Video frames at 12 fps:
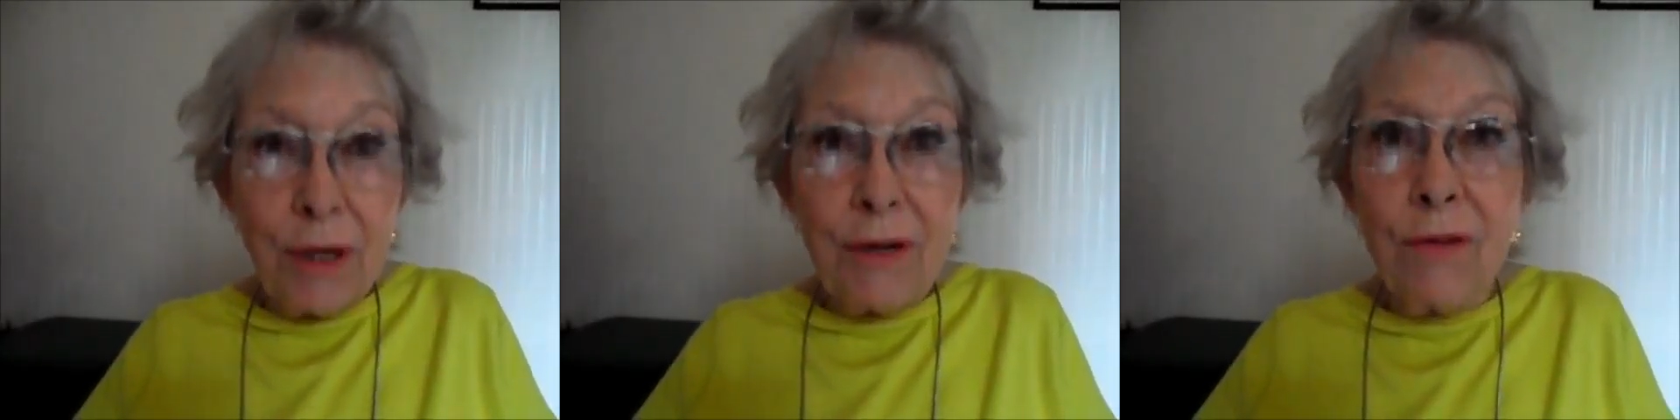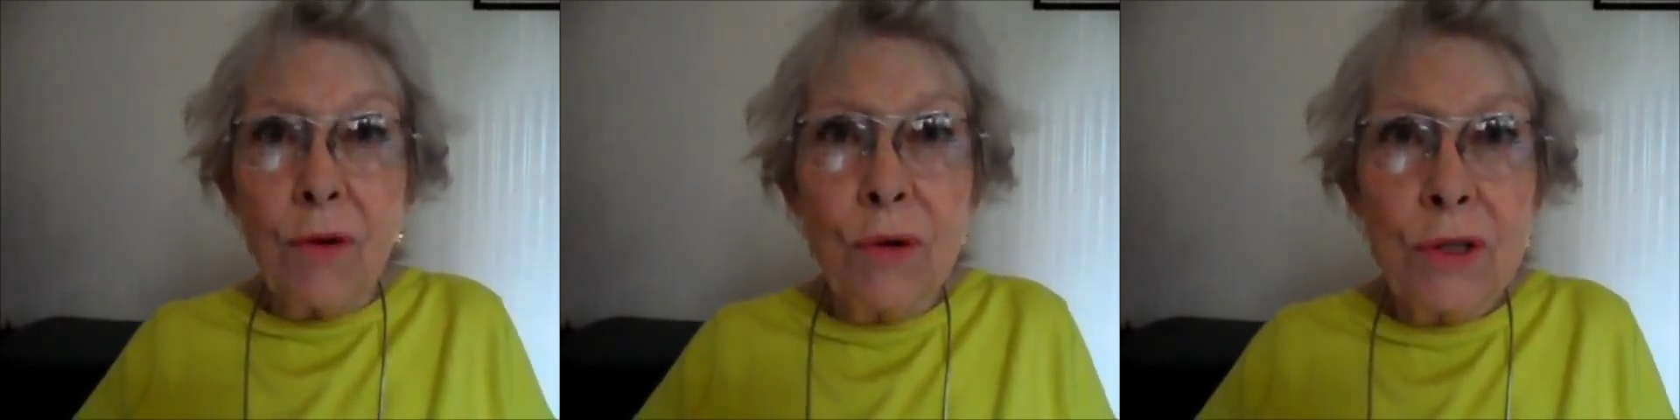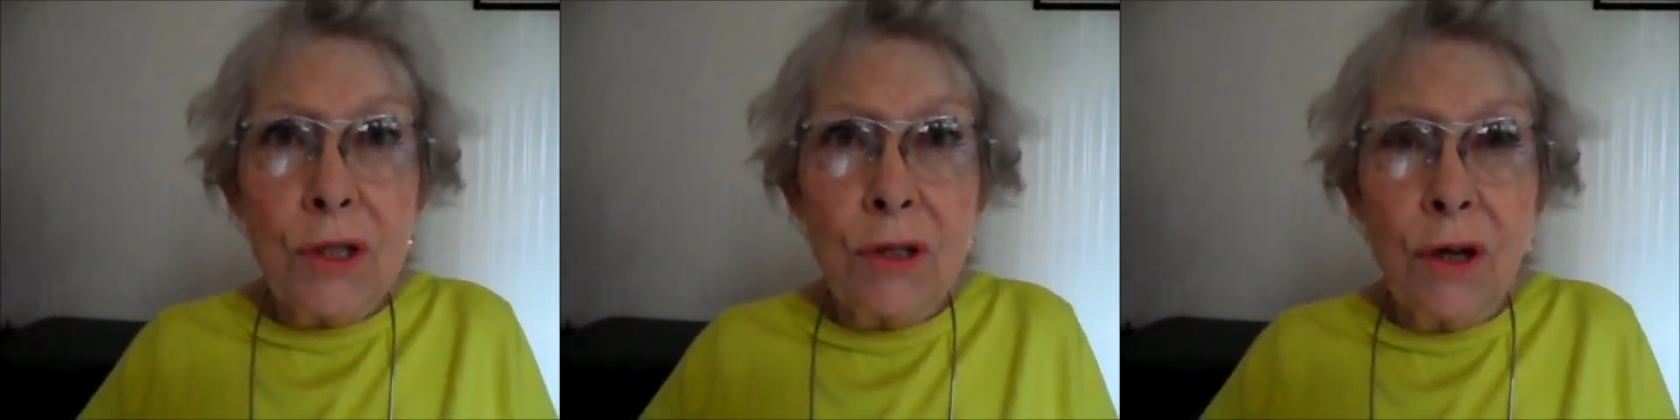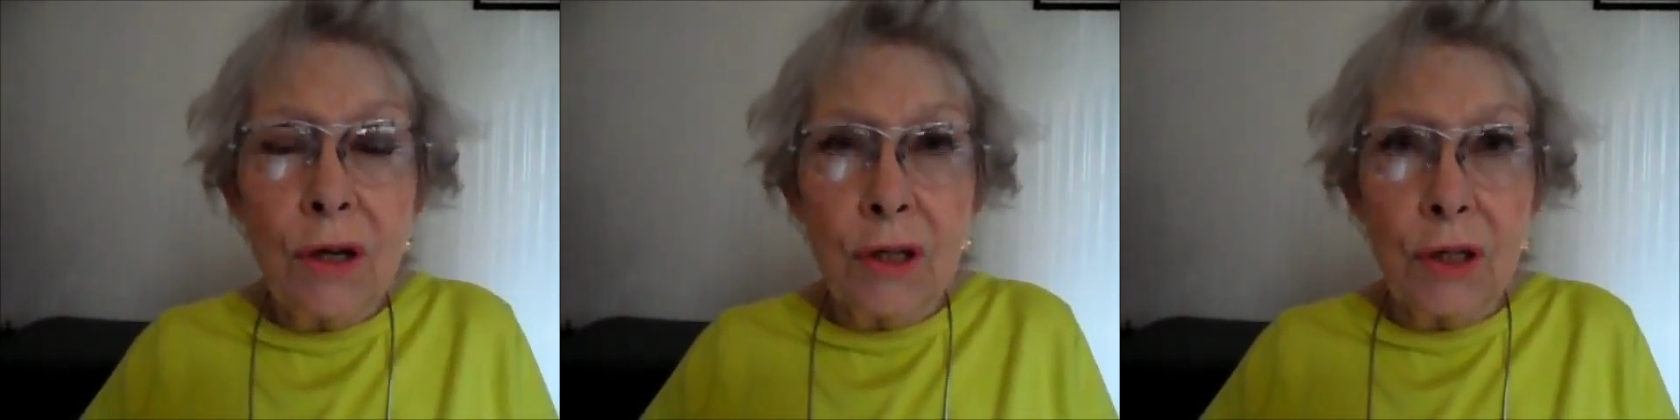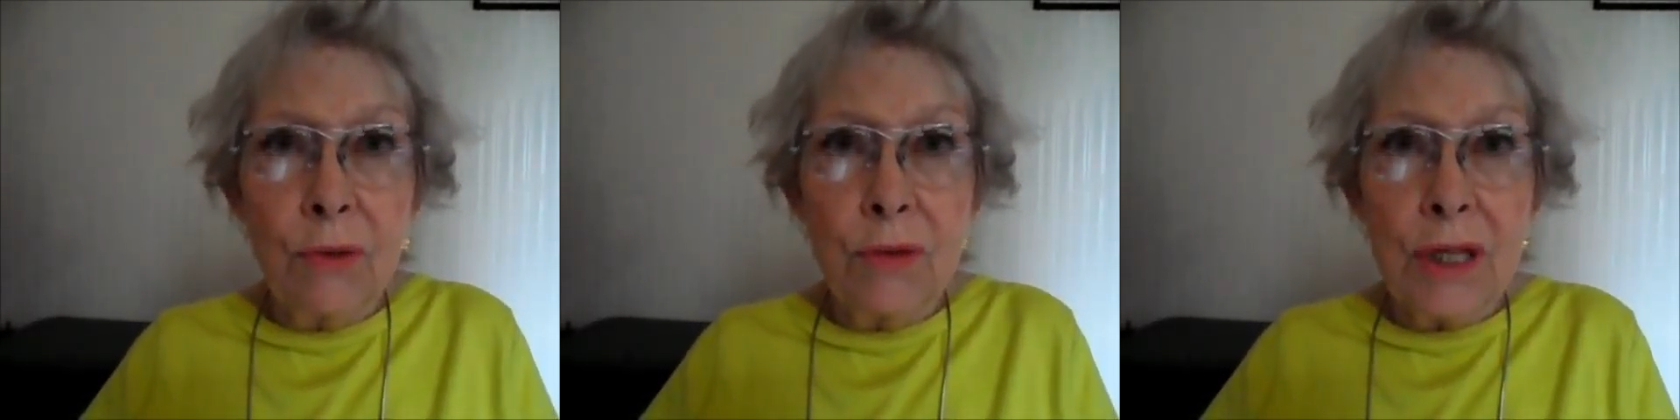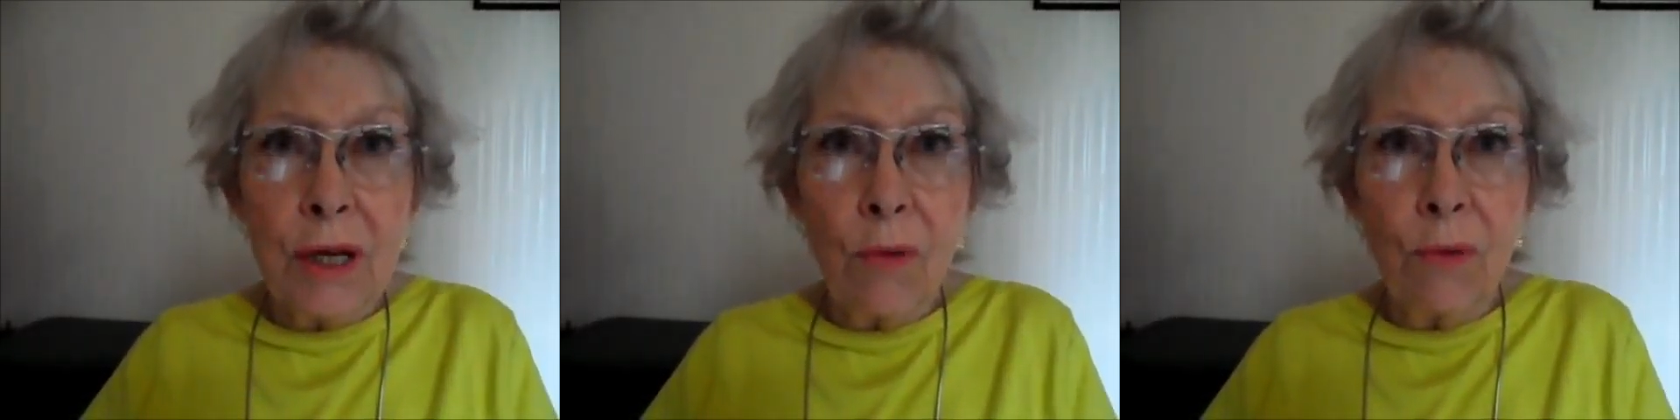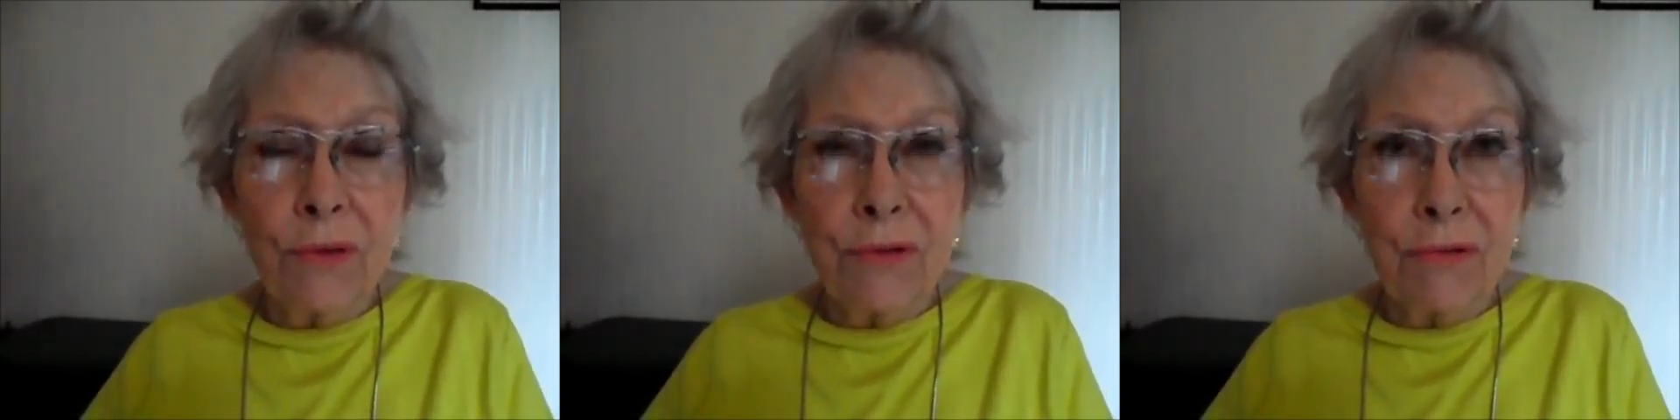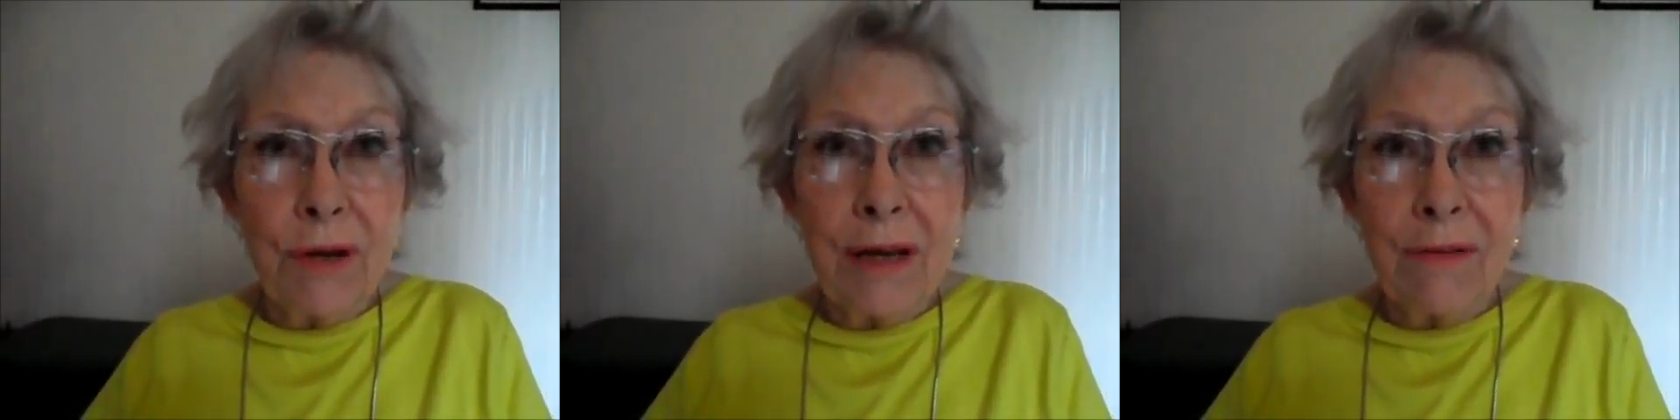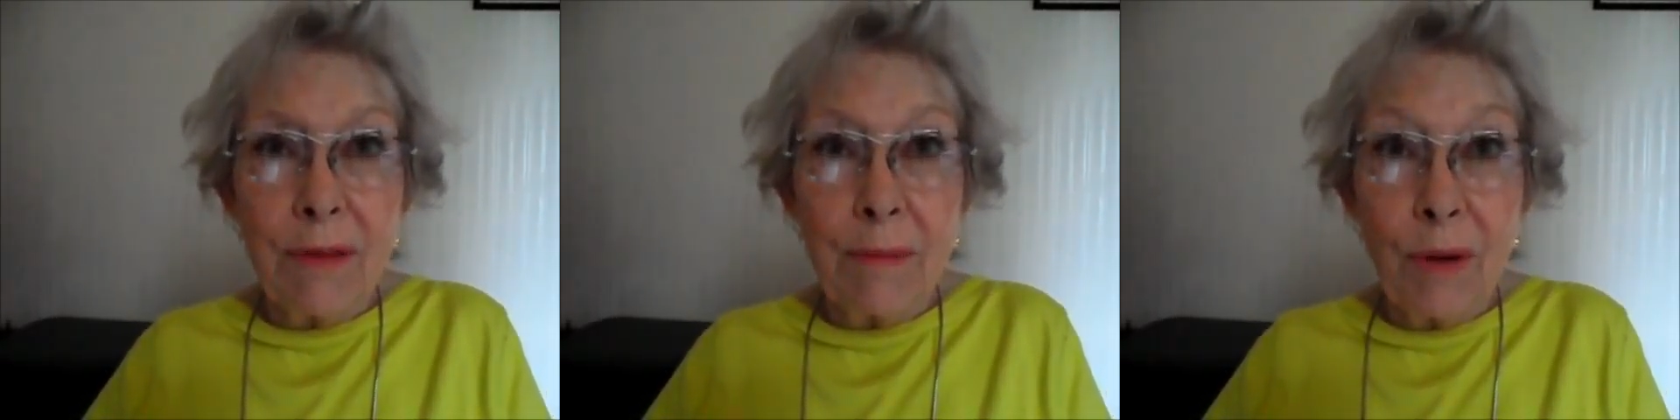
But of course you're not using all three of